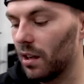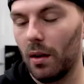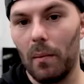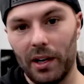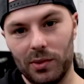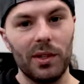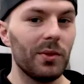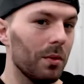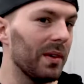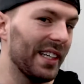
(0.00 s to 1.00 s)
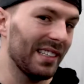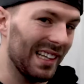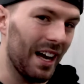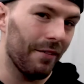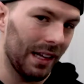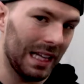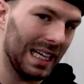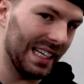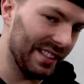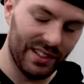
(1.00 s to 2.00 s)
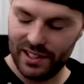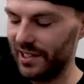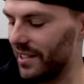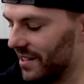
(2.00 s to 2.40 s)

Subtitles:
a micro squeegee will make your life a lot easier.